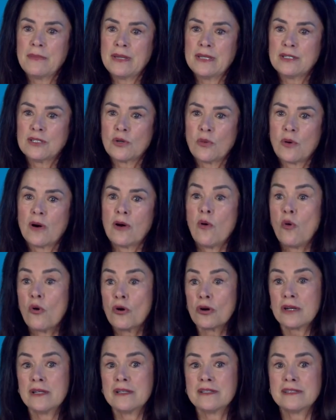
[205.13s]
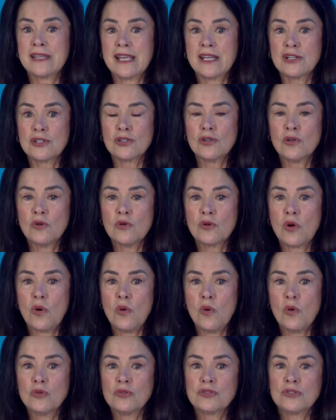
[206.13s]
into our organizational
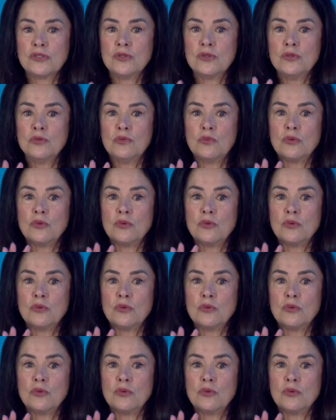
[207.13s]
goals to